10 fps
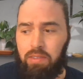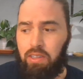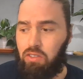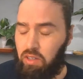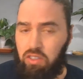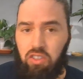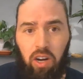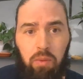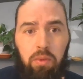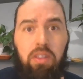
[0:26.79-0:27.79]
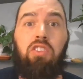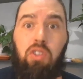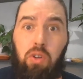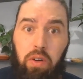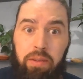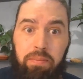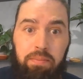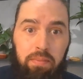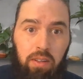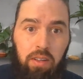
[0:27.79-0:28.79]
So, let's start with the story.
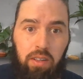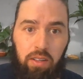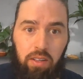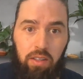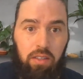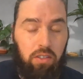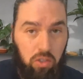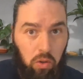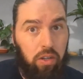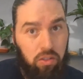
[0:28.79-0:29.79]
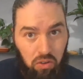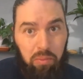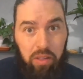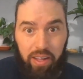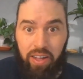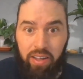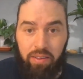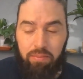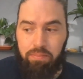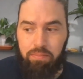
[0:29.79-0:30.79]
The story is formulaic,
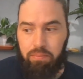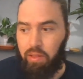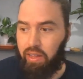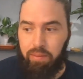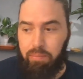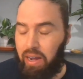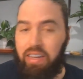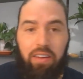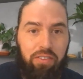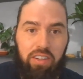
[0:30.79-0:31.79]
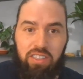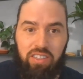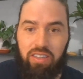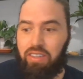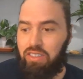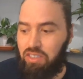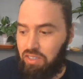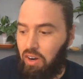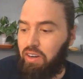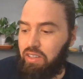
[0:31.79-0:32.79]
like by definition, it
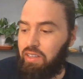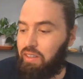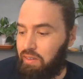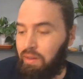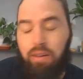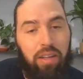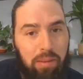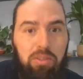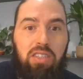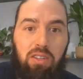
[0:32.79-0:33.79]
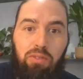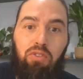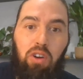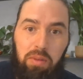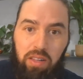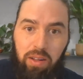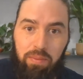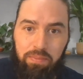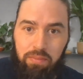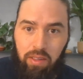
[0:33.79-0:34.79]
started the MCU formula.
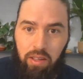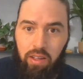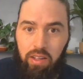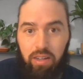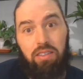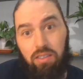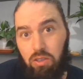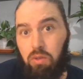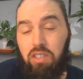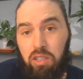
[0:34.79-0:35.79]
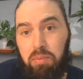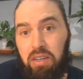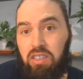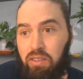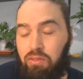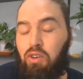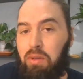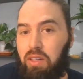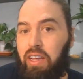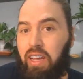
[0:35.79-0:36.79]
It's especially
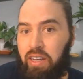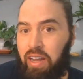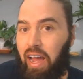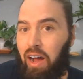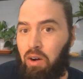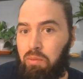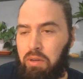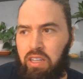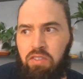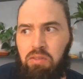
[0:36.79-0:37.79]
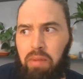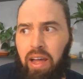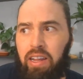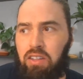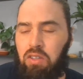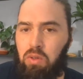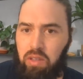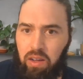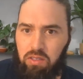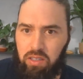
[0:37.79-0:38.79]
formulaic now, but even back in
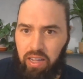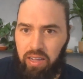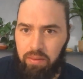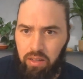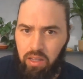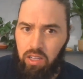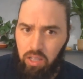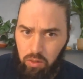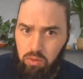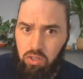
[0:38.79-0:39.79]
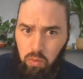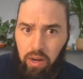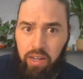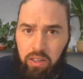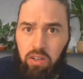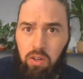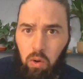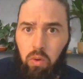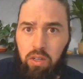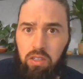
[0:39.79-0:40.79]
2008, it was a regular
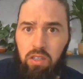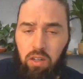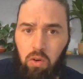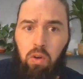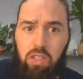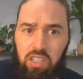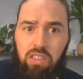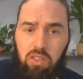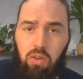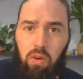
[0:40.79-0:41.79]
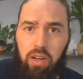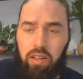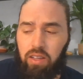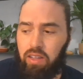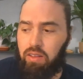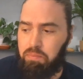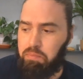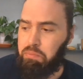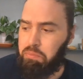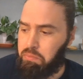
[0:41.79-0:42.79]
origin story.
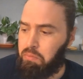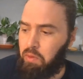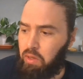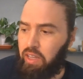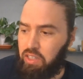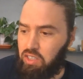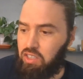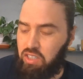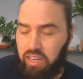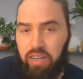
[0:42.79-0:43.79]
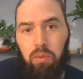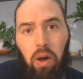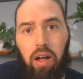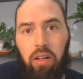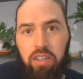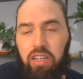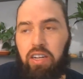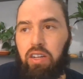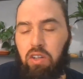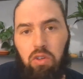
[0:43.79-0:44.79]
It just did it well. It did
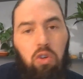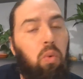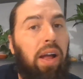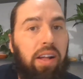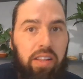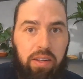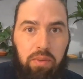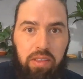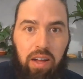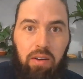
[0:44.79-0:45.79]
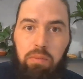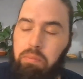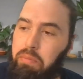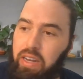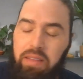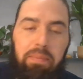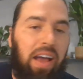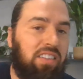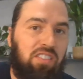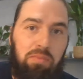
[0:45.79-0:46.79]
it correctly without any
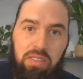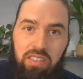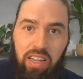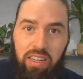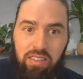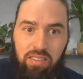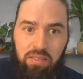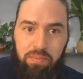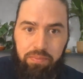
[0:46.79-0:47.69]
massive mistakes.